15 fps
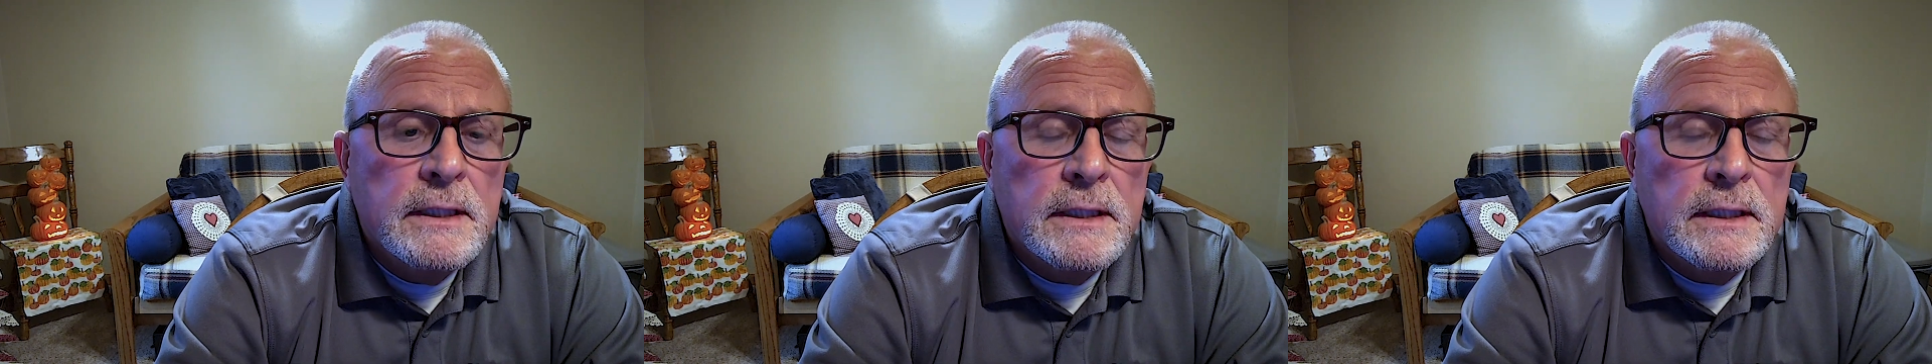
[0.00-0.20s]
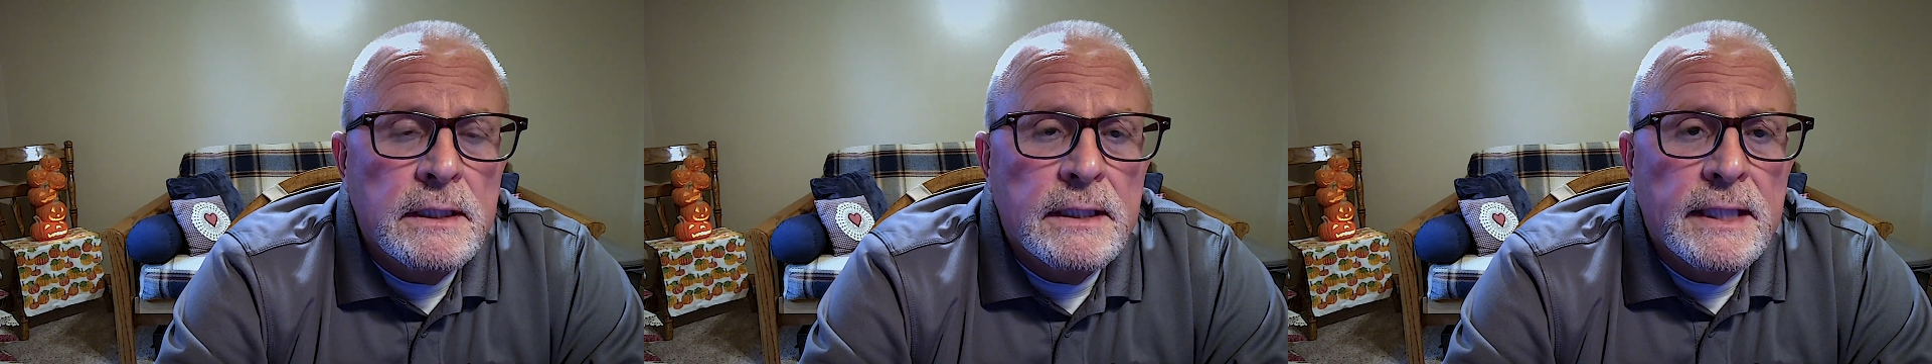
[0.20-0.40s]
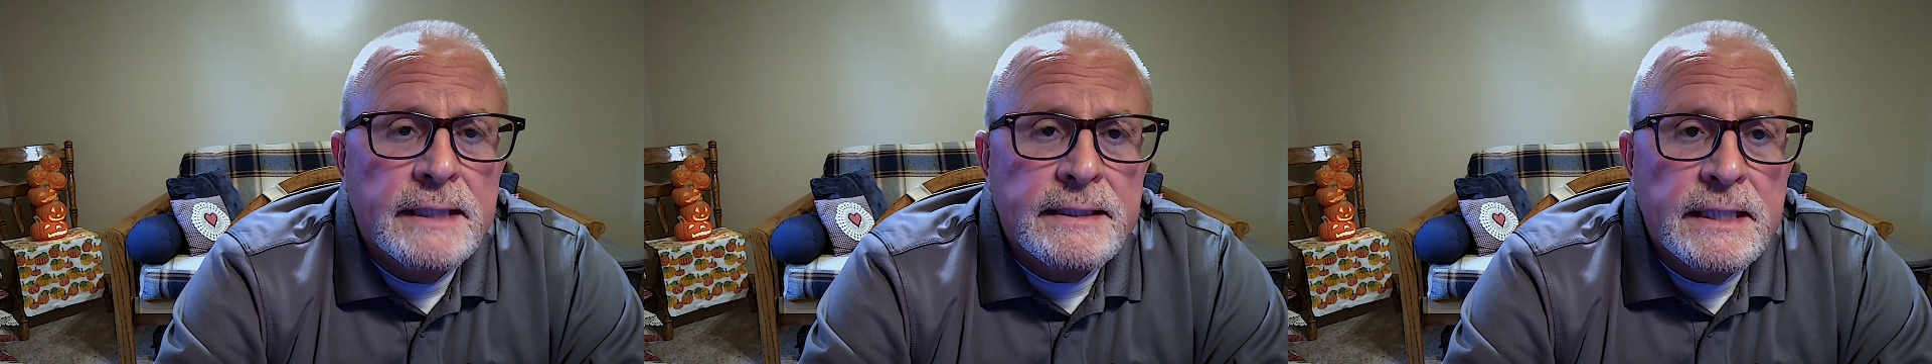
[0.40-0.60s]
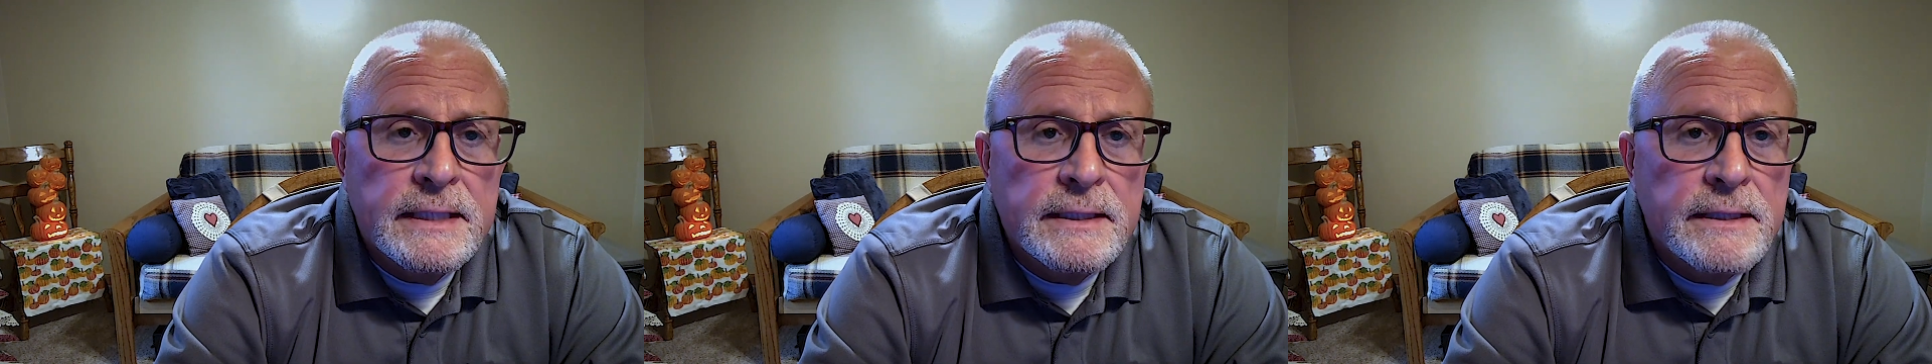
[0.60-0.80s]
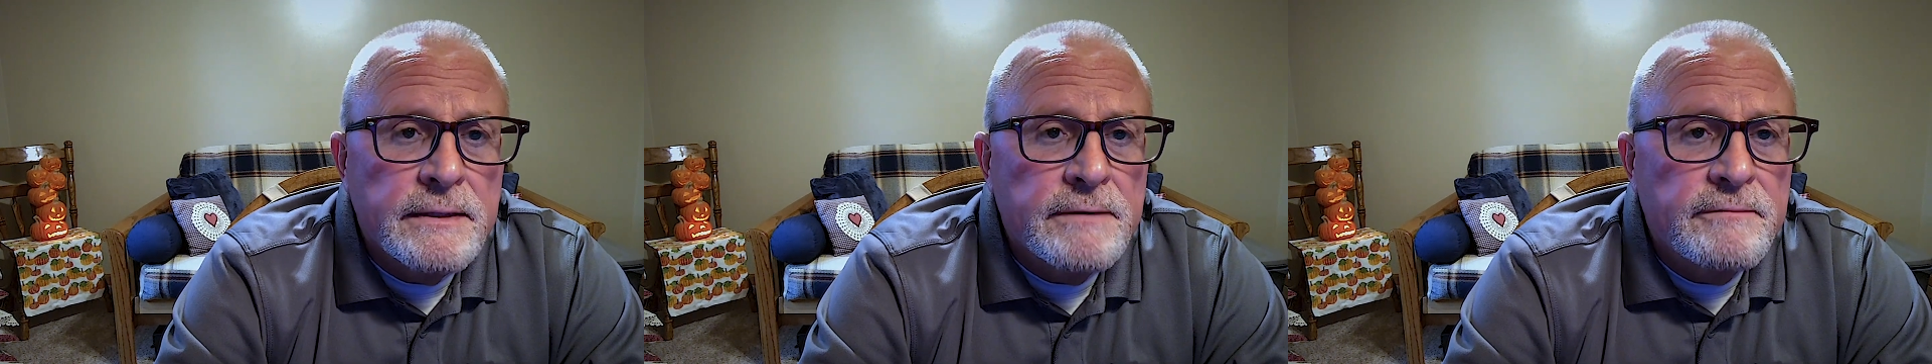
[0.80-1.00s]
At the
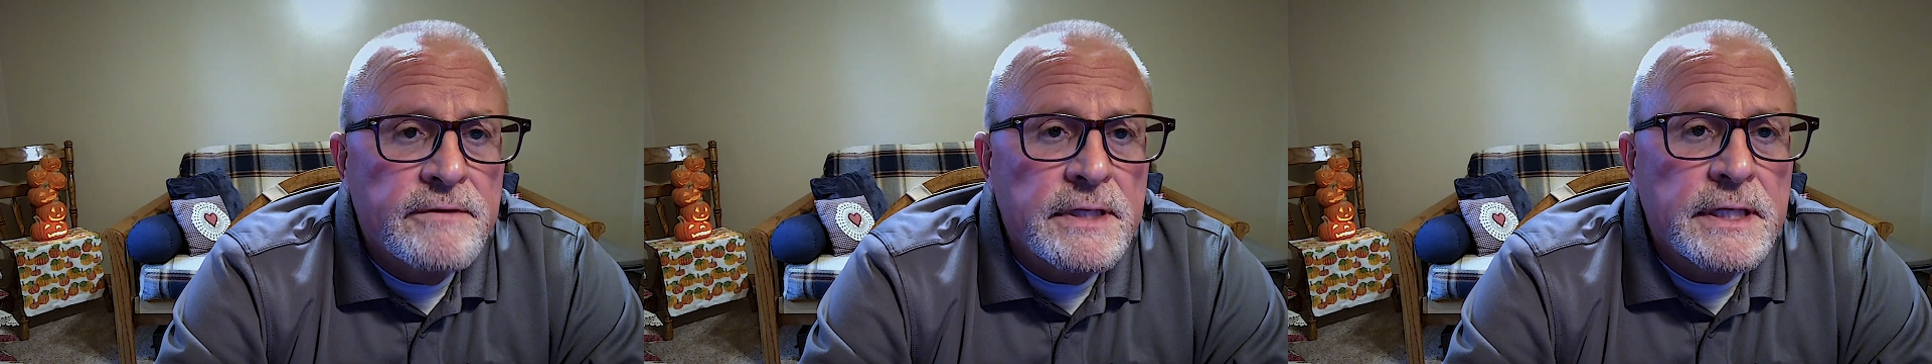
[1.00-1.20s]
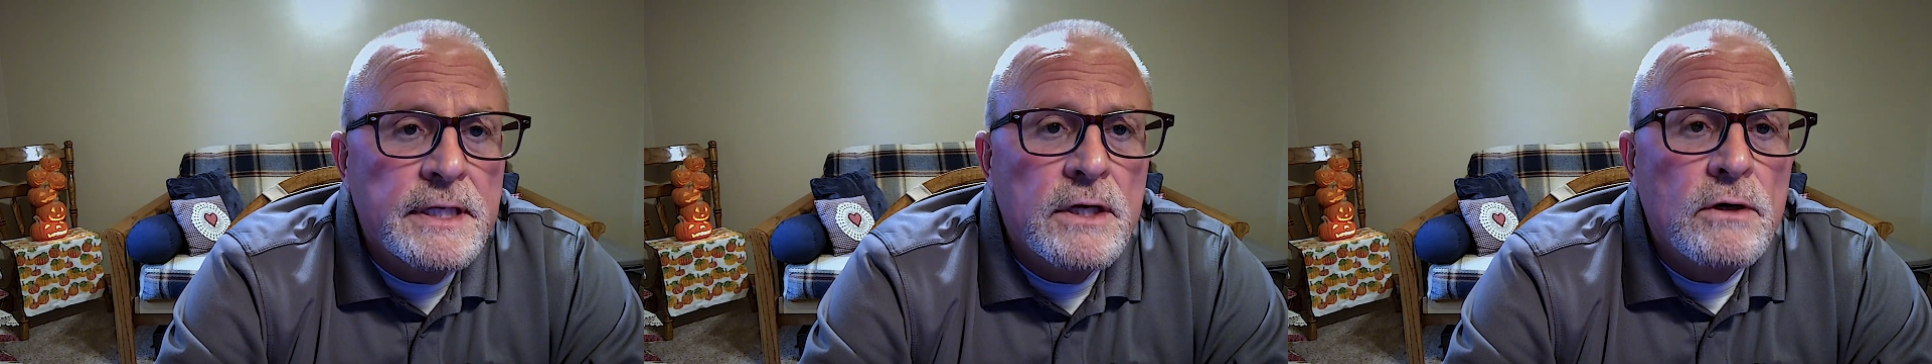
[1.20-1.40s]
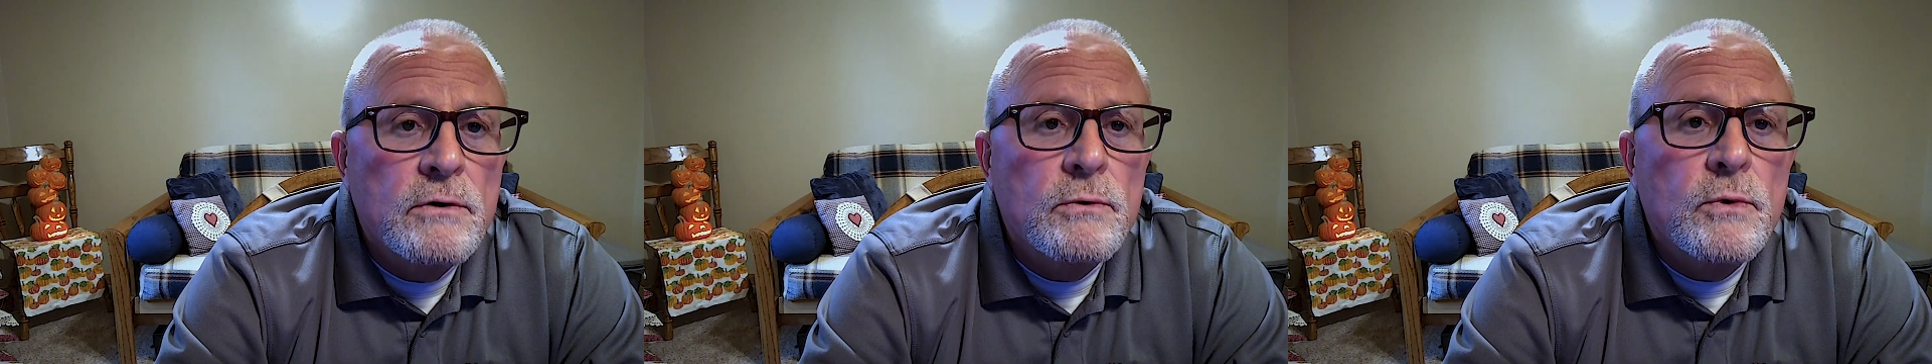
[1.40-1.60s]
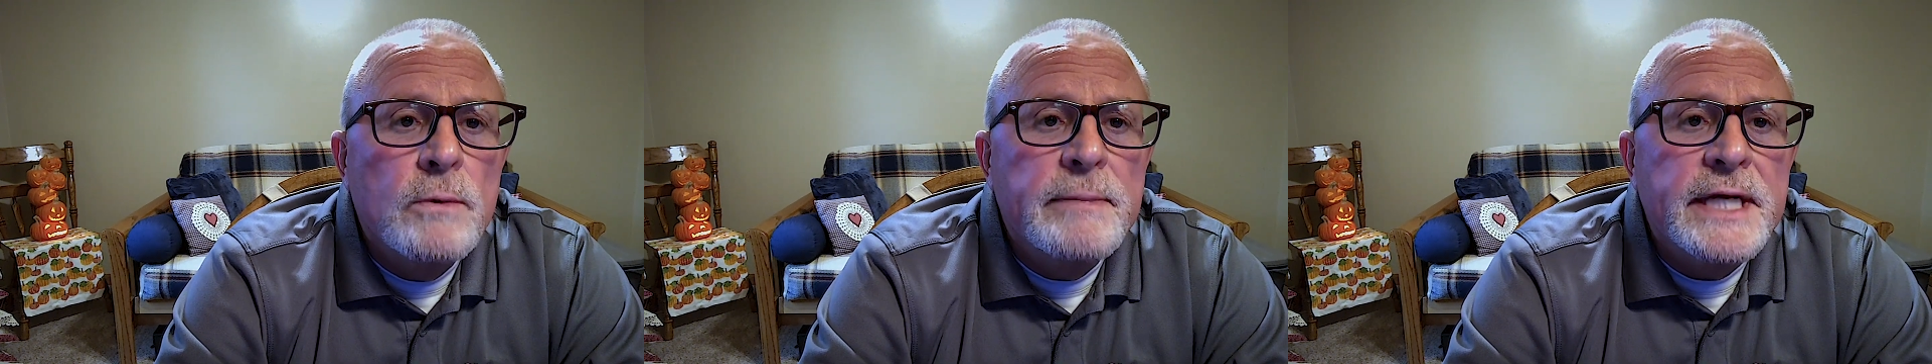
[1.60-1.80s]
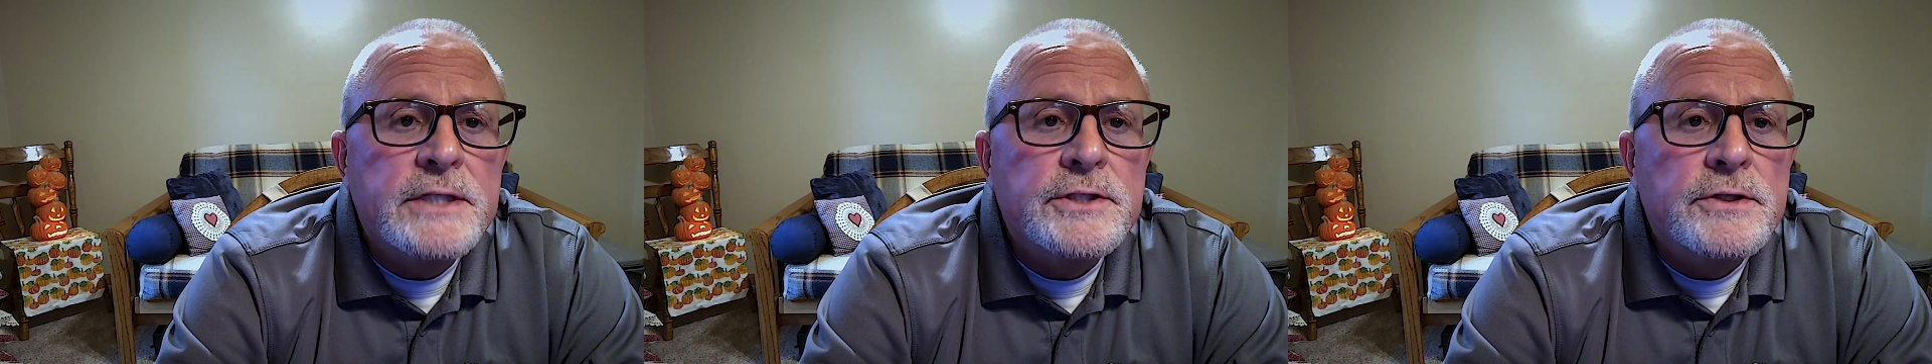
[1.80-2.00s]
end of the video, we'll make